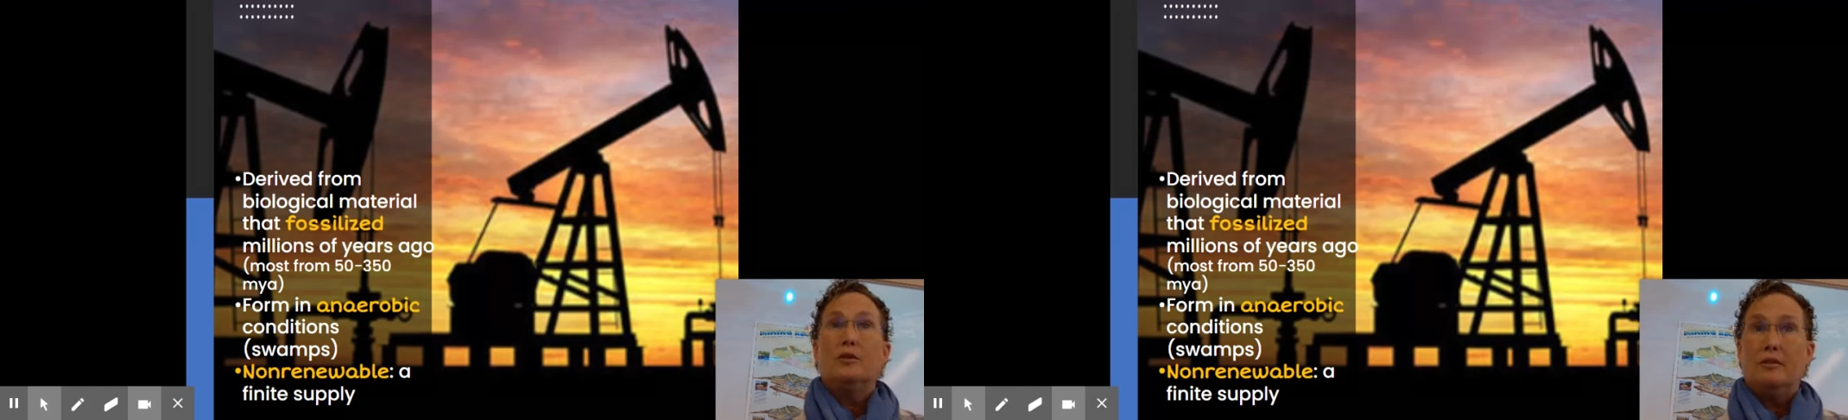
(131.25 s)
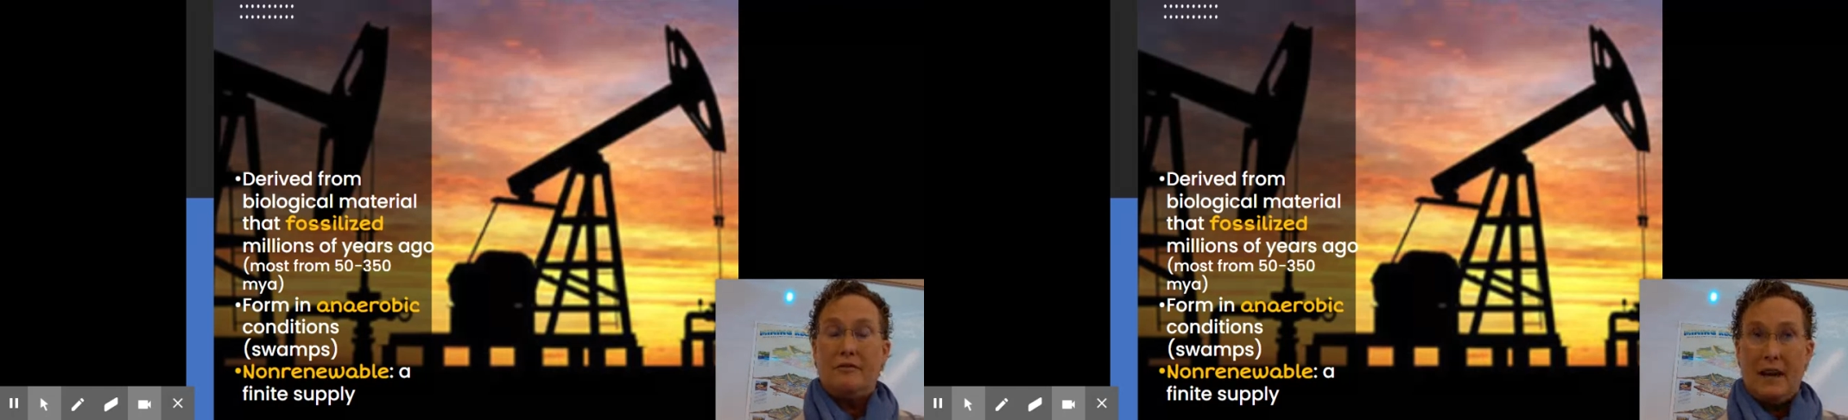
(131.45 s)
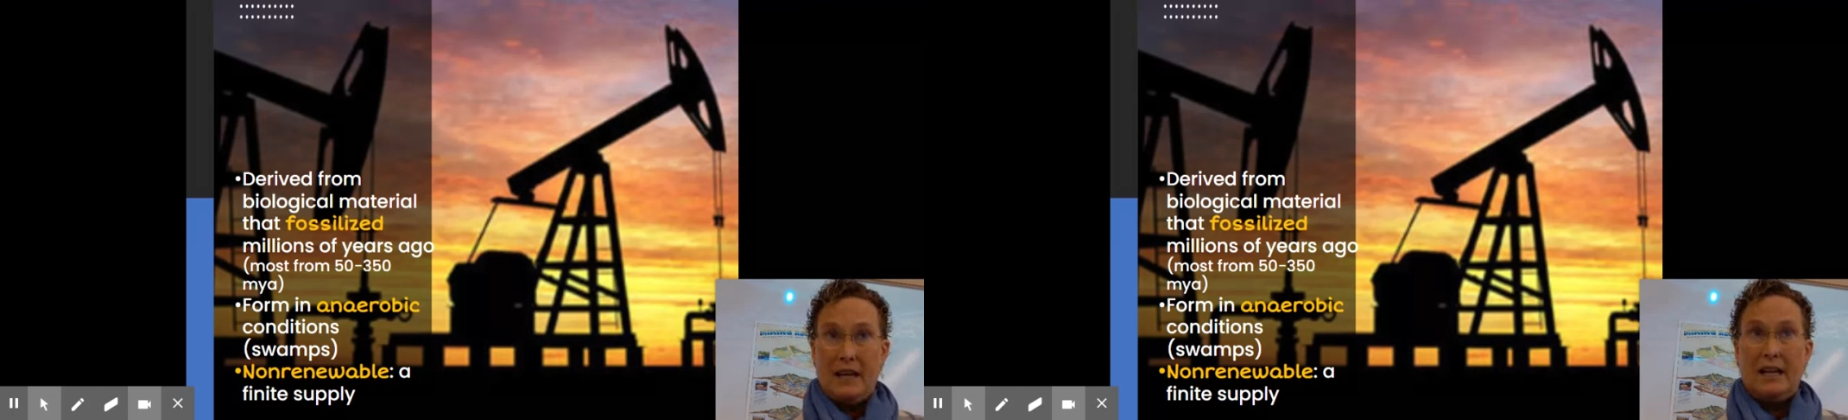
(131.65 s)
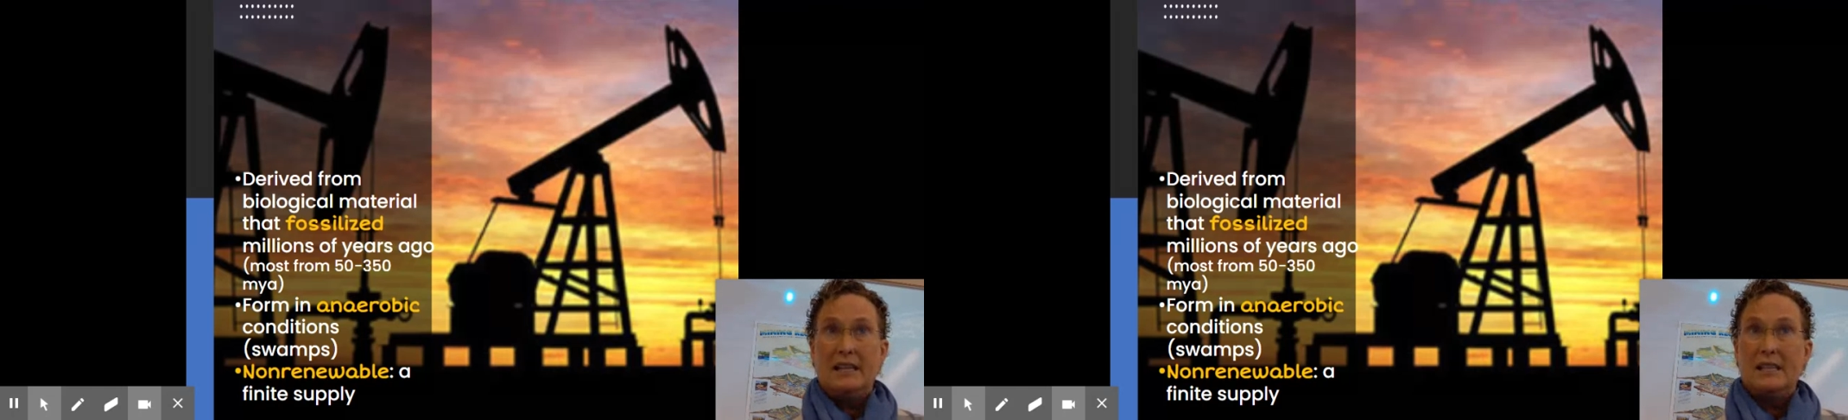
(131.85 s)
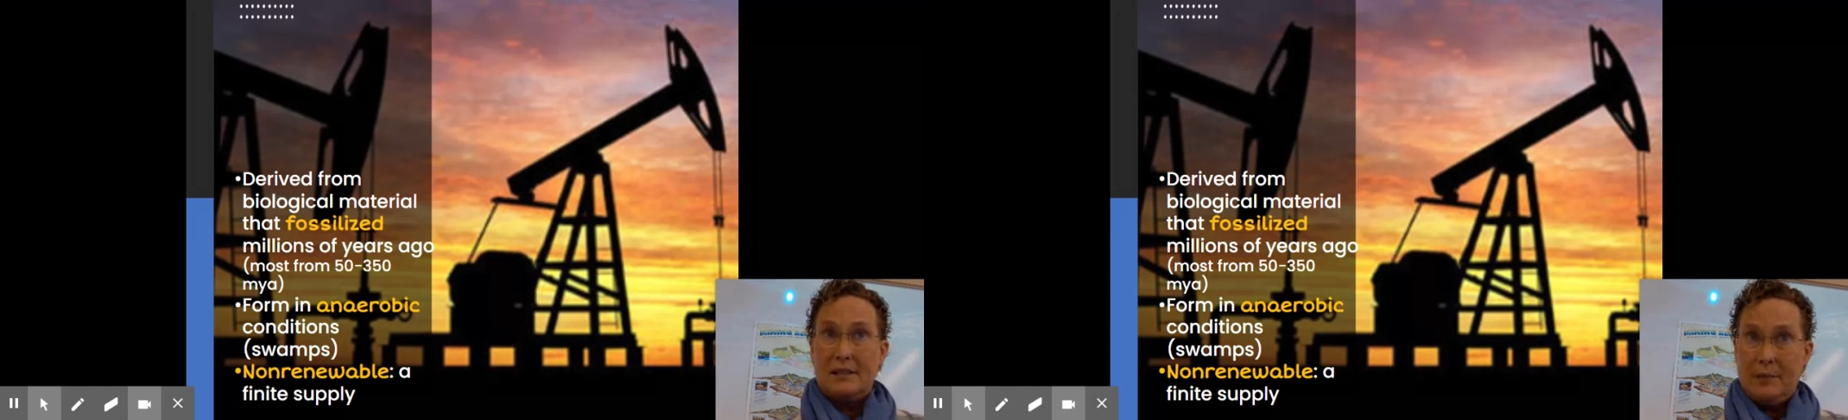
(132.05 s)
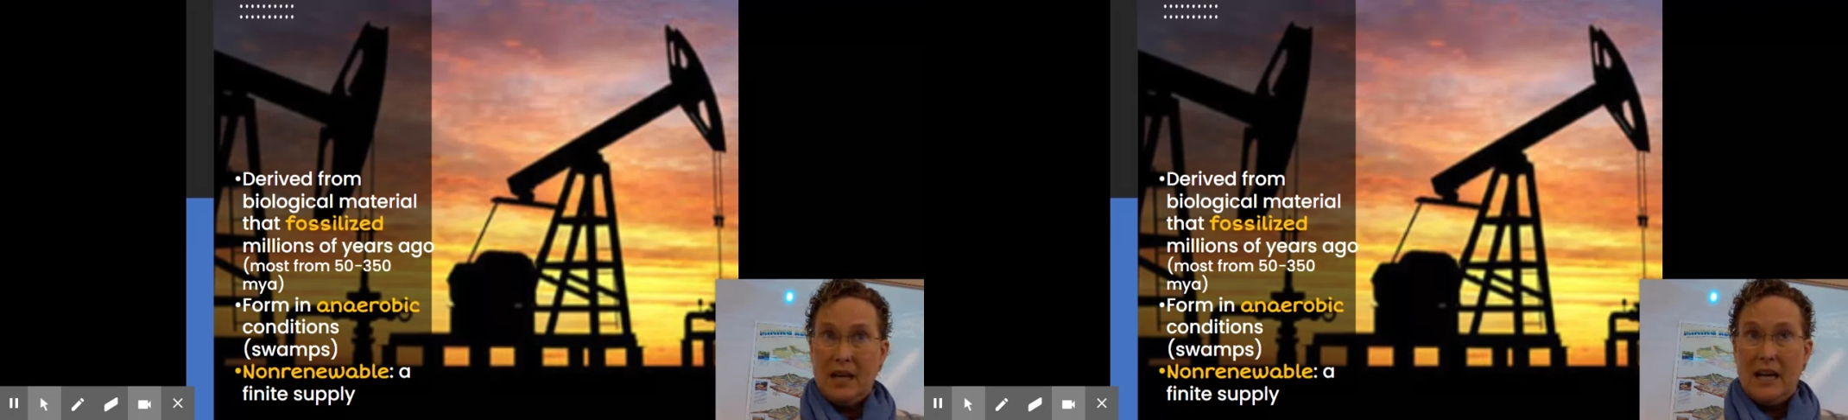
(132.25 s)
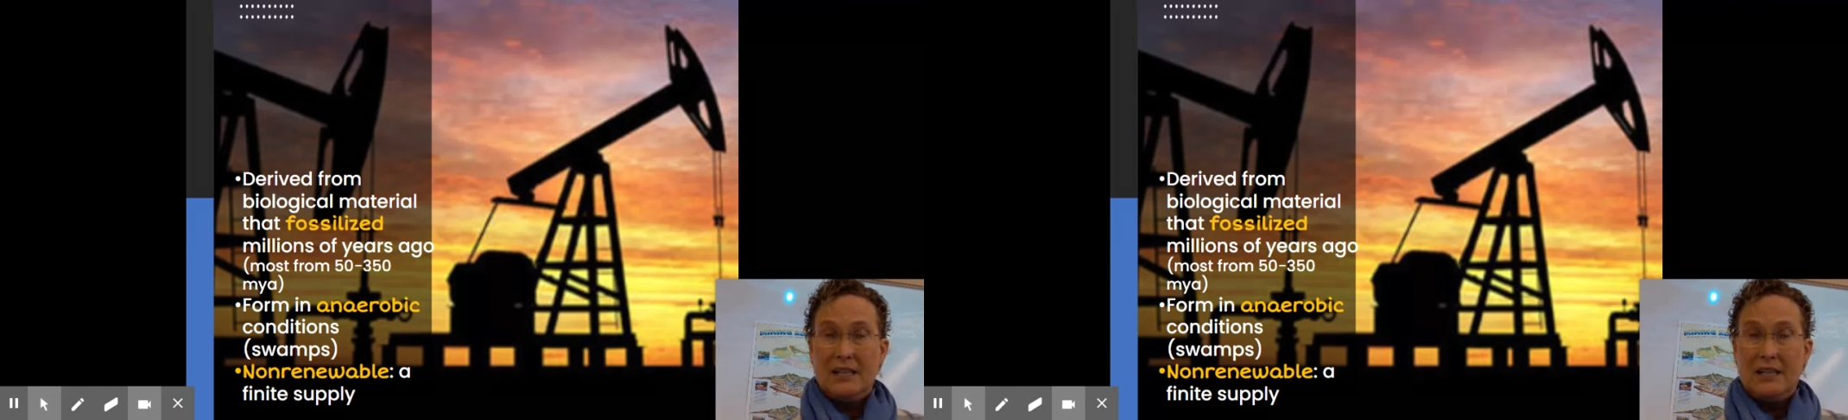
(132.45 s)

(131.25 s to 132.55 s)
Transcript: or finite supply.